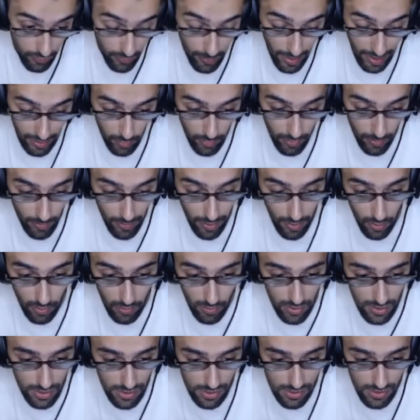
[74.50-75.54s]
back with my
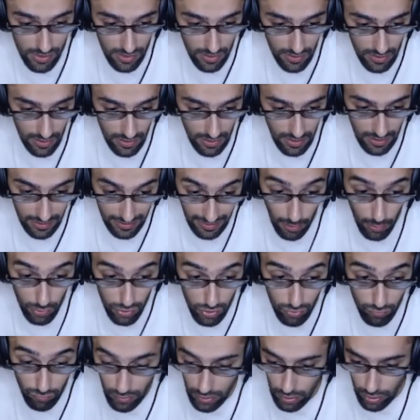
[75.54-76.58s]
horse. That was a
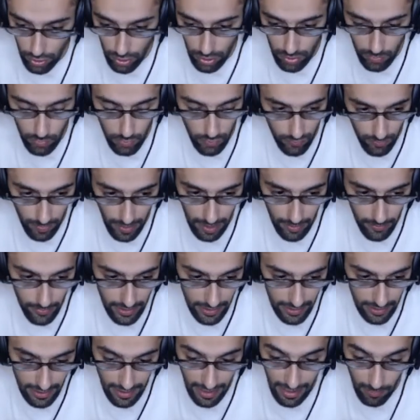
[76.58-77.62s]
really good move by
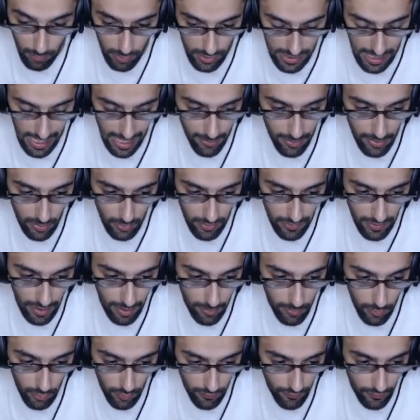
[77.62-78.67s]
me. I was happy with that
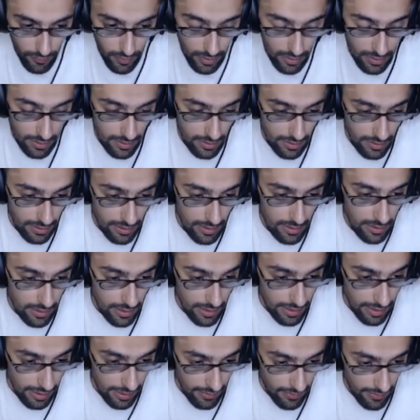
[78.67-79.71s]
move.
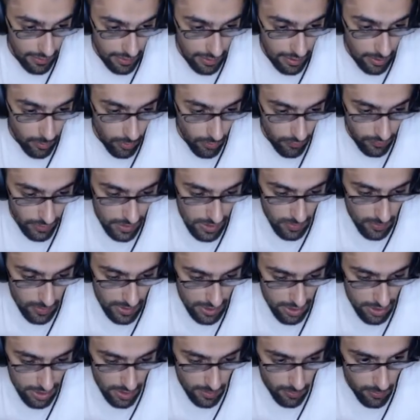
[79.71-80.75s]
And then he moved his
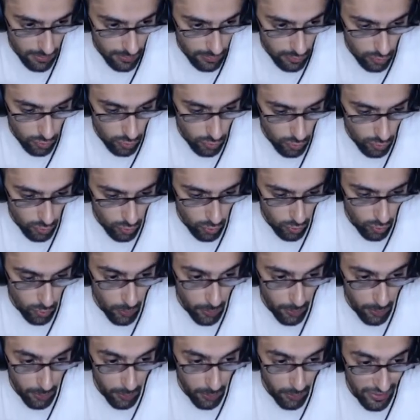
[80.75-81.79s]
bishop to
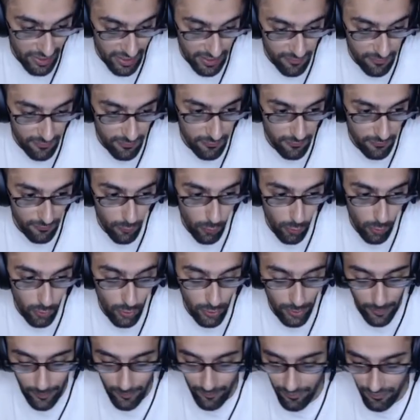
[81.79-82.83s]

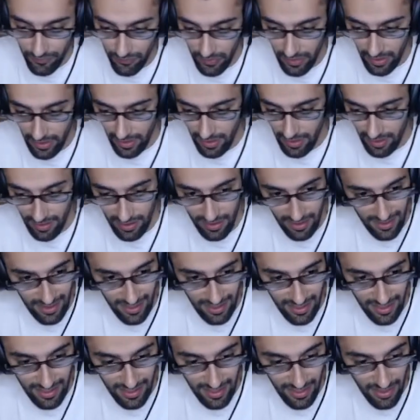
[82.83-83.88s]
b4.
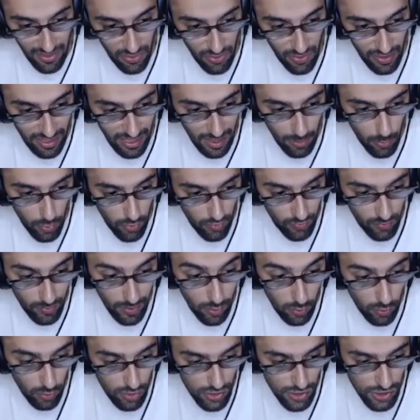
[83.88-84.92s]
Then I moved my
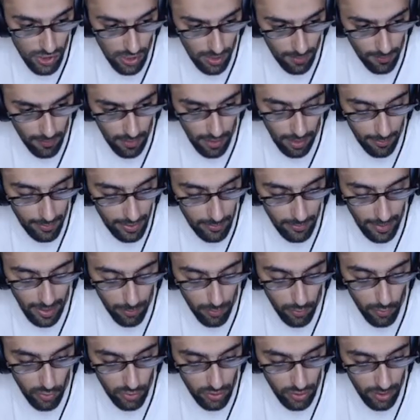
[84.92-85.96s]
my
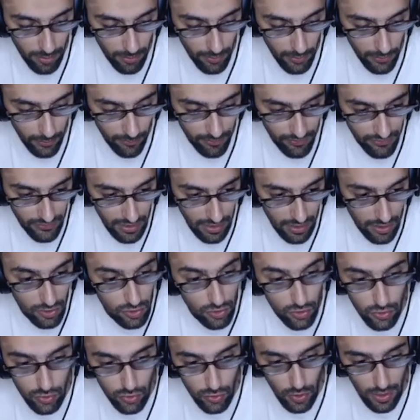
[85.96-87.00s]
pawn up
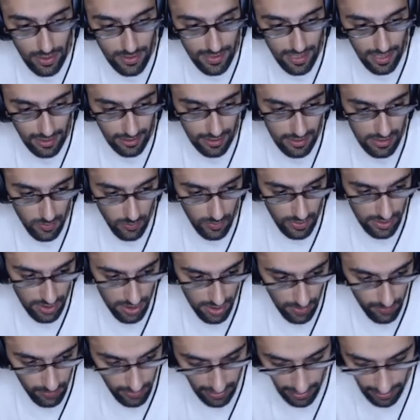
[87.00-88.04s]
to attack his
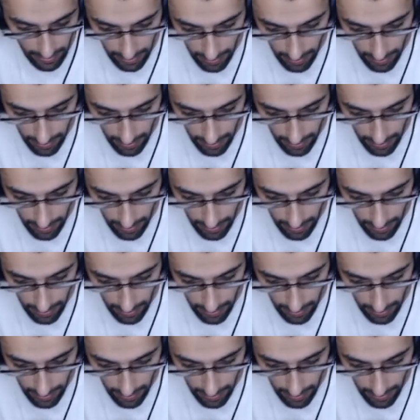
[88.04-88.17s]
bishop, kick